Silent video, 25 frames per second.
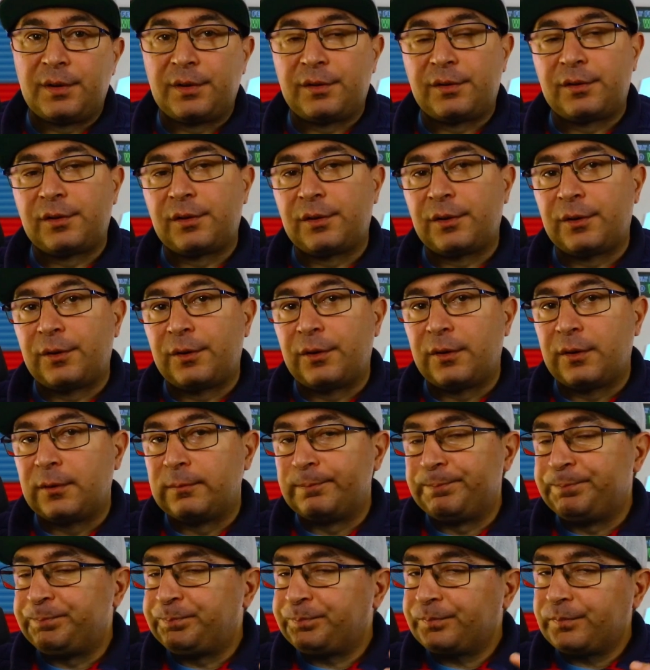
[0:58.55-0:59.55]
So
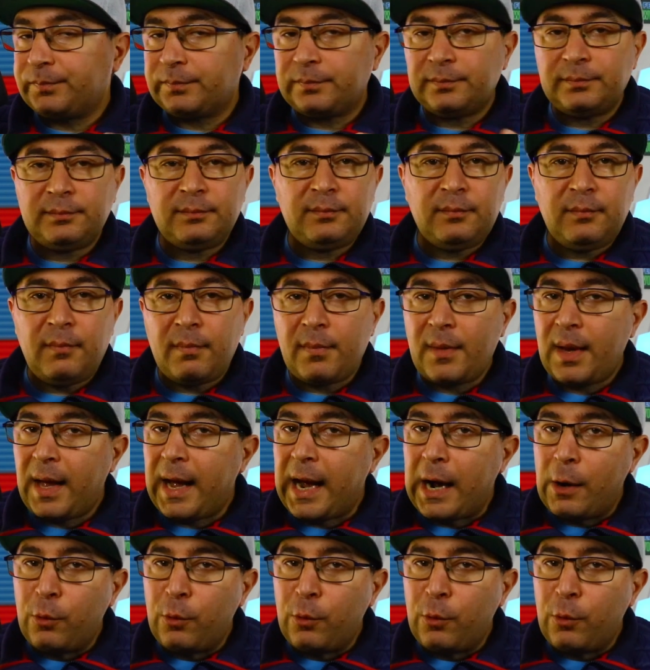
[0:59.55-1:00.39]
I